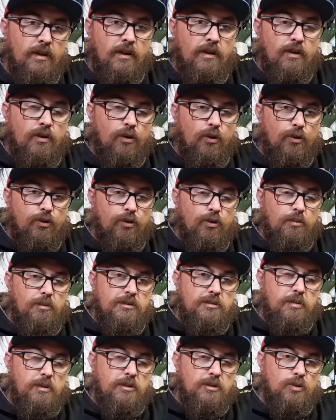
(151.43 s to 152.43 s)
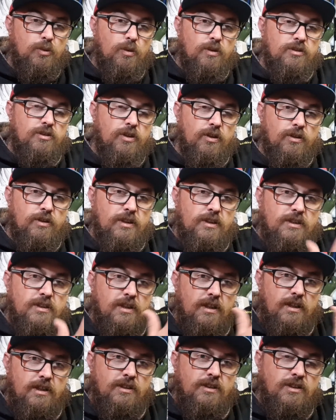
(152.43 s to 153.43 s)
look through them as much as you want. So this
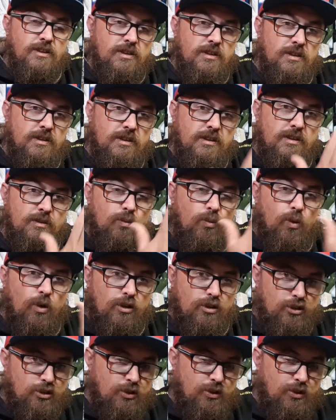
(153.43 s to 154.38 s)
is what you